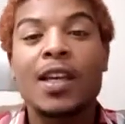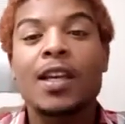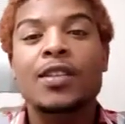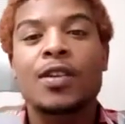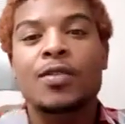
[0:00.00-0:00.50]

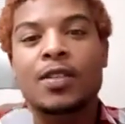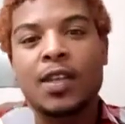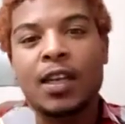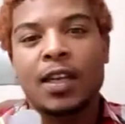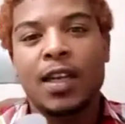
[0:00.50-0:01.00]
So
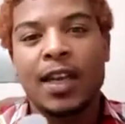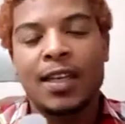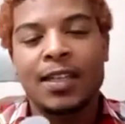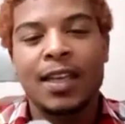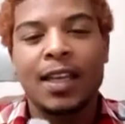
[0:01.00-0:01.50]
selenite
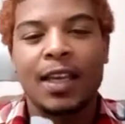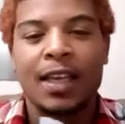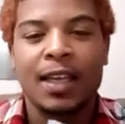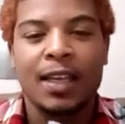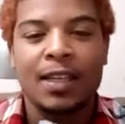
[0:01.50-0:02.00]

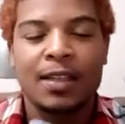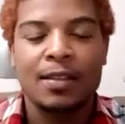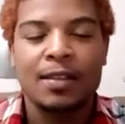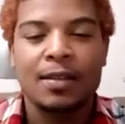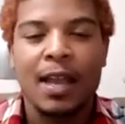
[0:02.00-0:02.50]

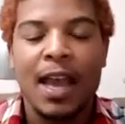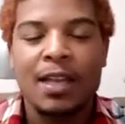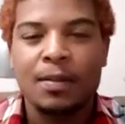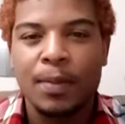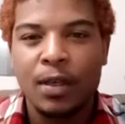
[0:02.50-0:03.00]

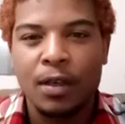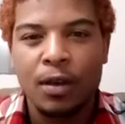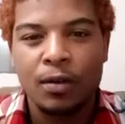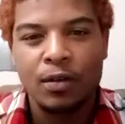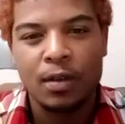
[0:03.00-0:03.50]
has been
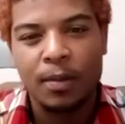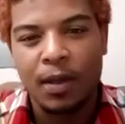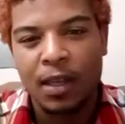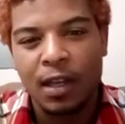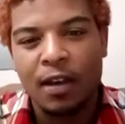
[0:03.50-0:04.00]
known to
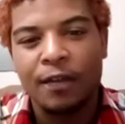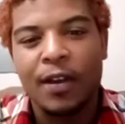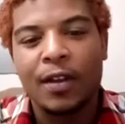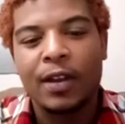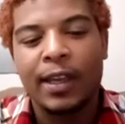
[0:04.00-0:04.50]
be a
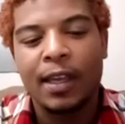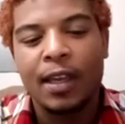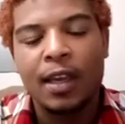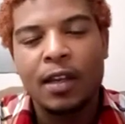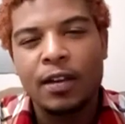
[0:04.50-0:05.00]
very
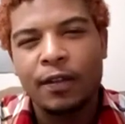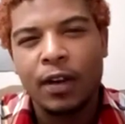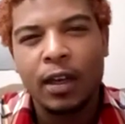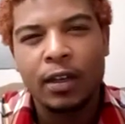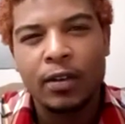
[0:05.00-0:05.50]

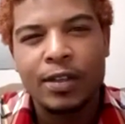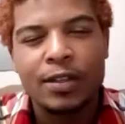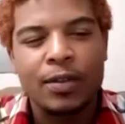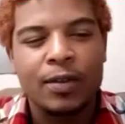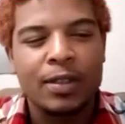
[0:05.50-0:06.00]
divine crystal.